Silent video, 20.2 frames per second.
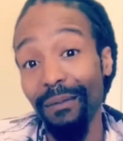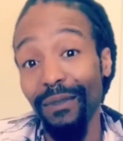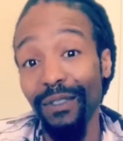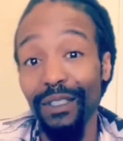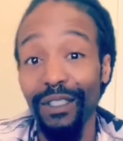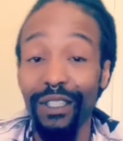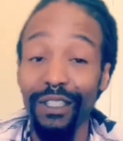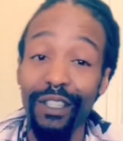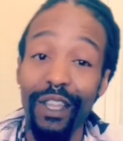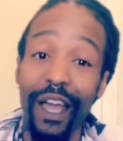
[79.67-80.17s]

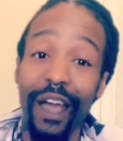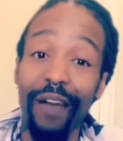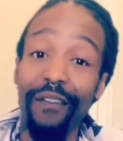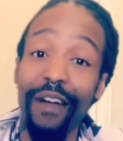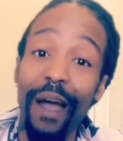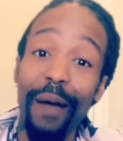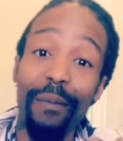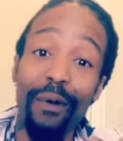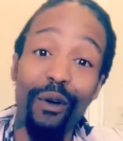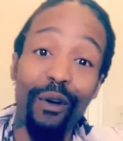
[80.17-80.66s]
They have an app
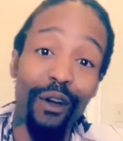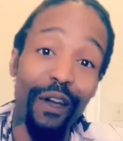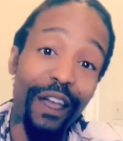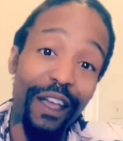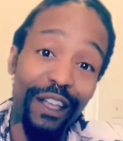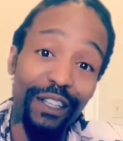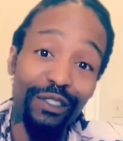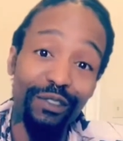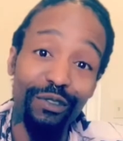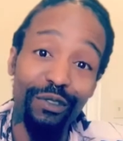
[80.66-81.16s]
on
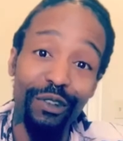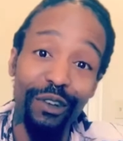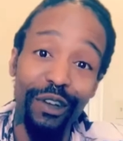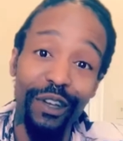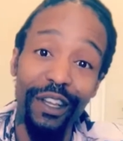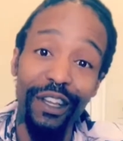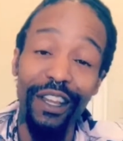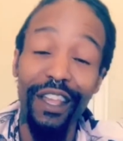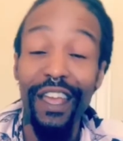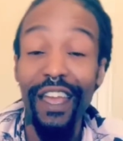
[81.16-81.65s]
Android
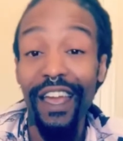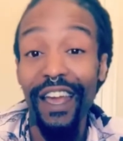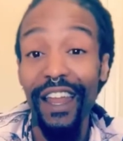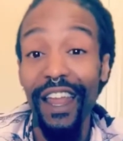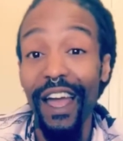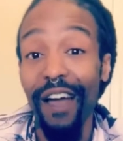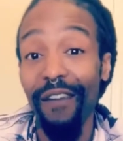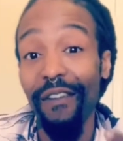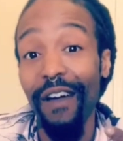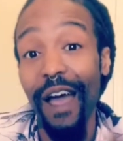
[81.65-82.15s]
and they have
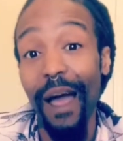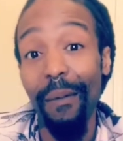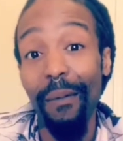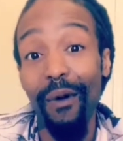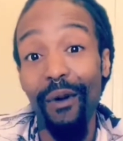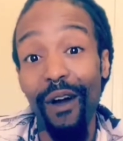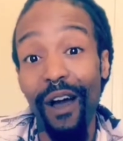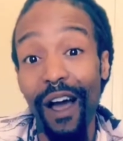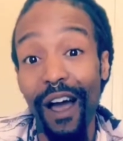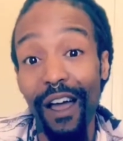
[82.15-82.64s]
an app on
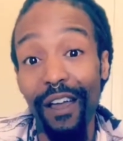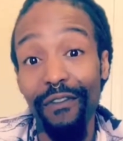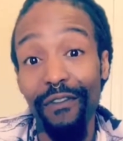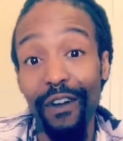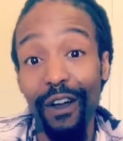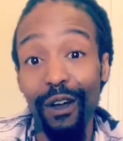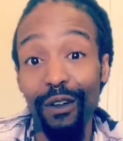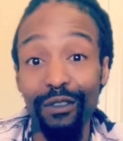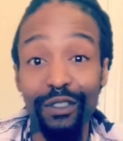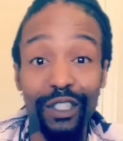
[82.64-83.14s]

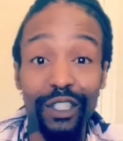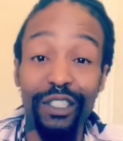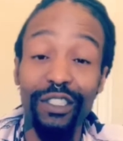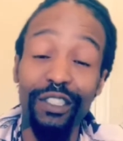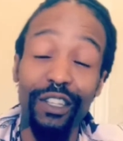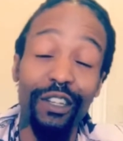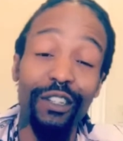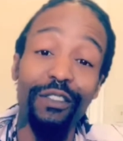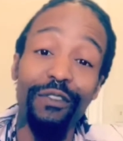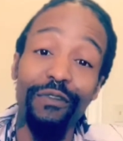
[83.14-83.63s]
iPhone. Just search
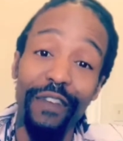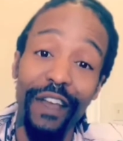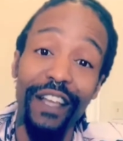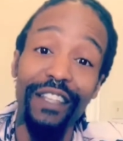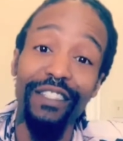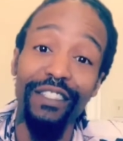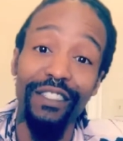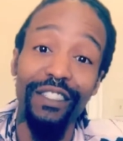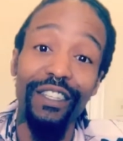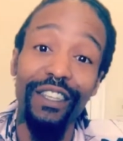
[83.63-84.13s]
Fashion
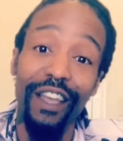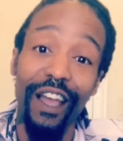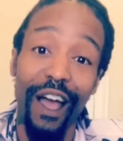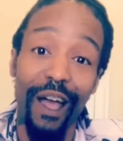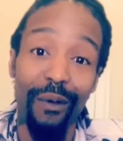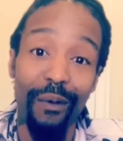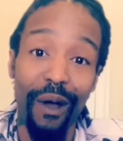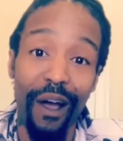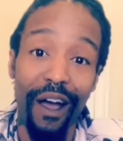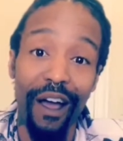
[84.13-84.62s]

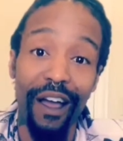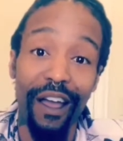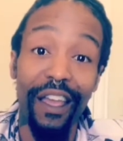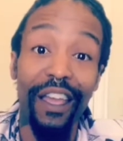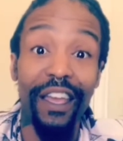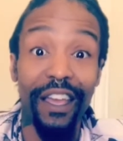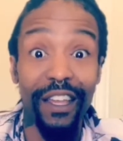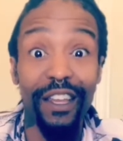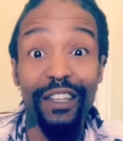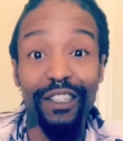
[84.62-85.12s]
TIY and
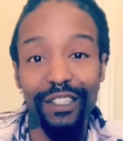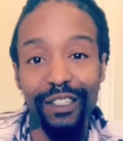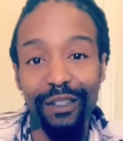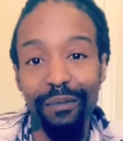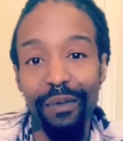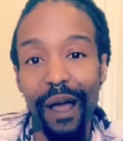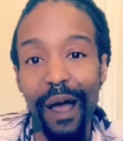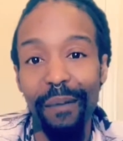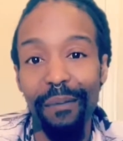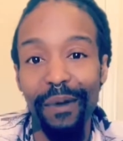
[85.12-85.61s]
it should
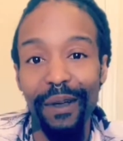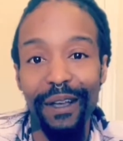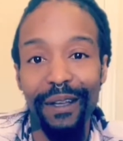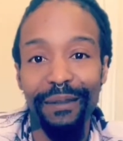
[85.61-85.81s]
pop up.